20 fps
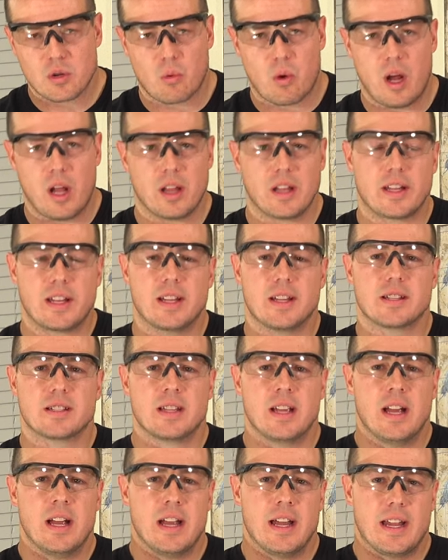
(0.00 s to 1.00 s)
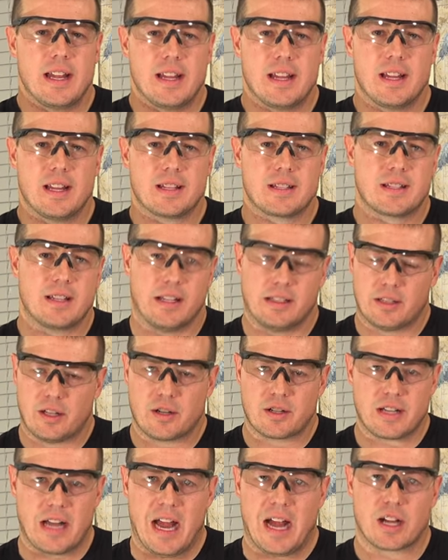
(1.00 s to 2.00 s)
in a while it is, is that
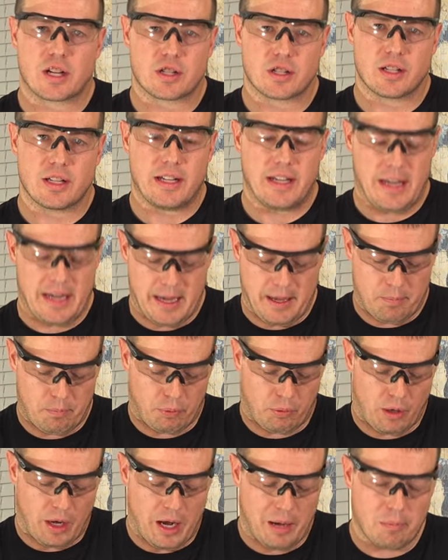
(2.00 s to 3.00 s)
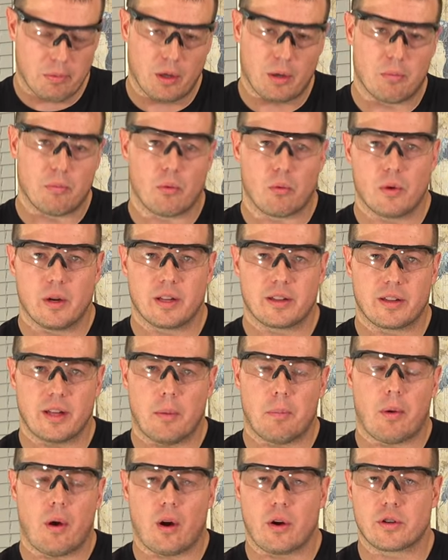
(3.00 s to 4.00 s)
there's actually a problem with a
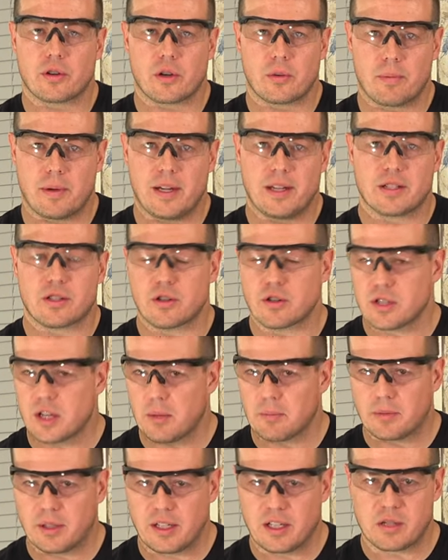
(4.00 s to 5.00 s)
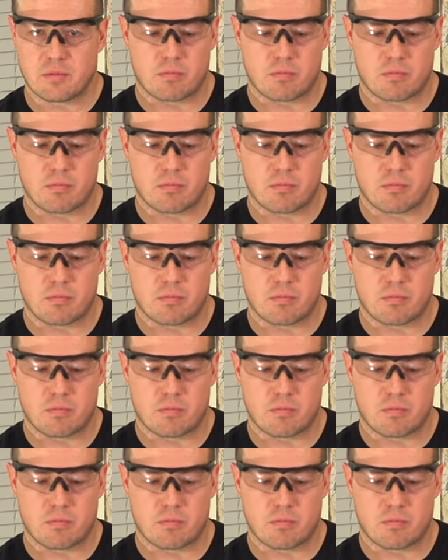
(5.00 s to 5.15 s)
part or piece or something is